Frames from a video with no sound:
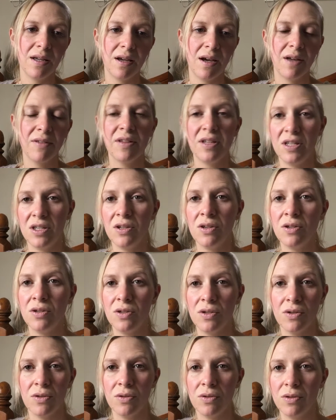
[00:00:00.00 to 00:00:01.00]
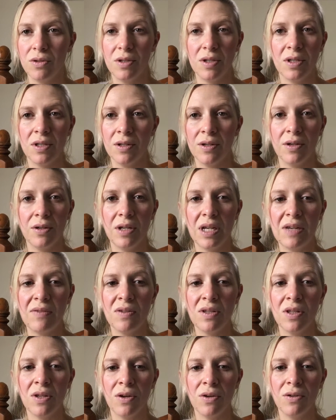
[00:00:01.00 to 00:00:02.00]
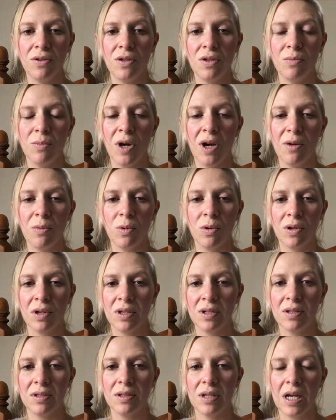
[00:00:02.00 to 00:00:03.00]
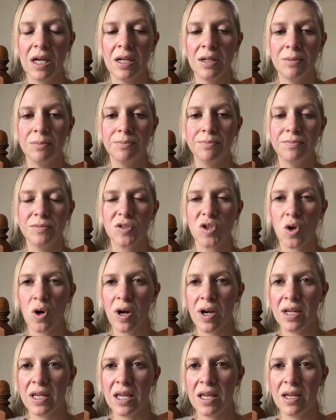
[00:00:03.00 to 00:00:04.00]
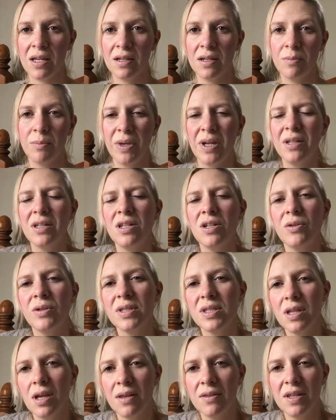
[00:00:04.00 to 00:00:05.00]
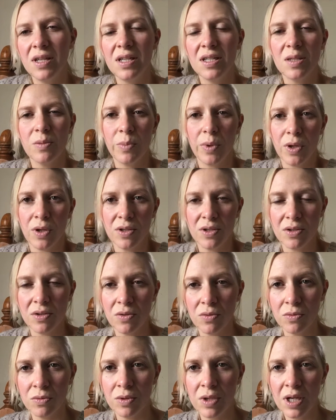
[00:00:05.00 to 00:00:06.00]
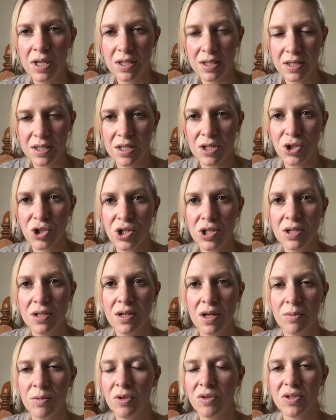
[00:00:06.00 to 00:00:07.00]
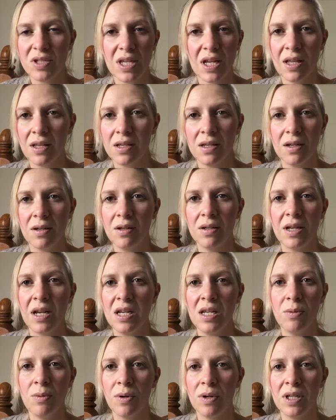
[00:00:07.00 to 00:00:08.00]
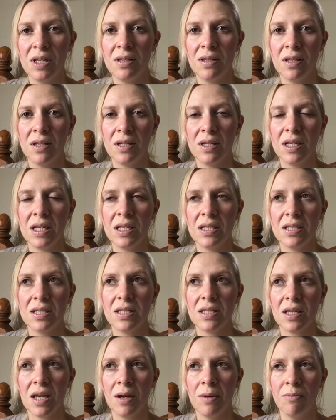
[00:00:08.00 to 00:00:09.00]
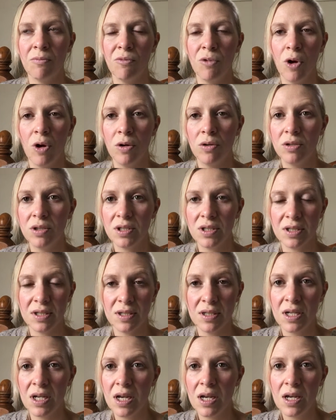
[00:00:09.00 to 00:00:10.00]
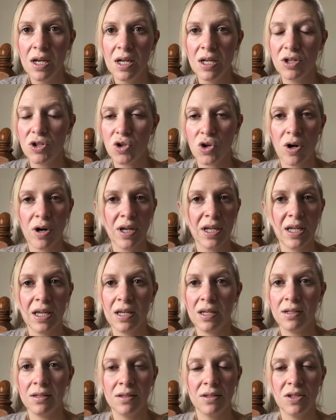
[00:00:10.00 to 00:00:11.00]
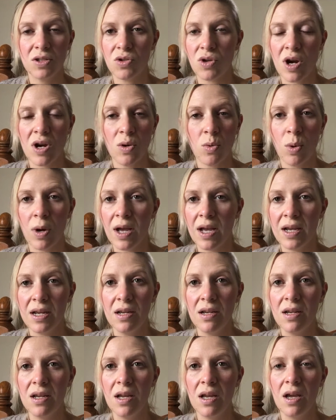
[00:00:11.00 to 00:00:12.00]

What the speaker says: I think you do, you know, even though you might want to try again. But, you know, I think it's a personal decision. I'm not telling anybody that it's wrong to try again straight away,